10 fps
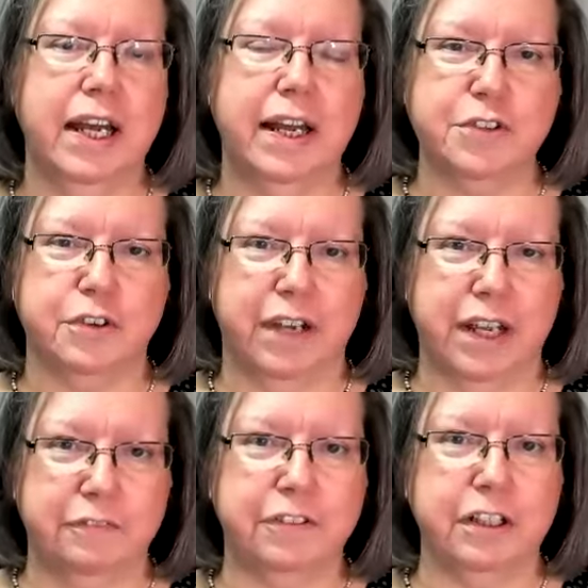as
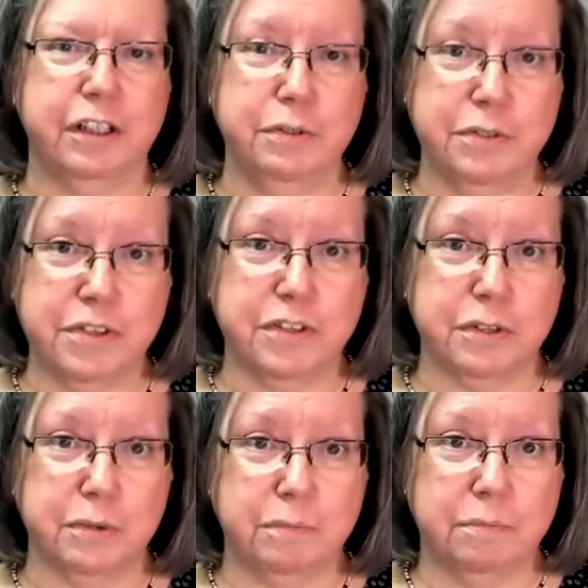granfalloons
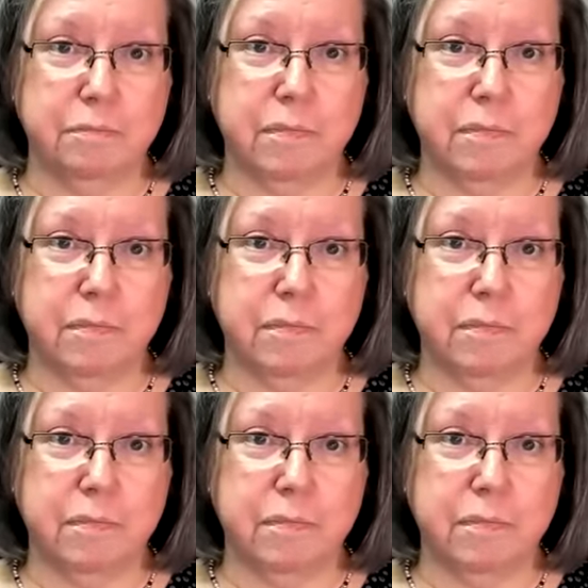do,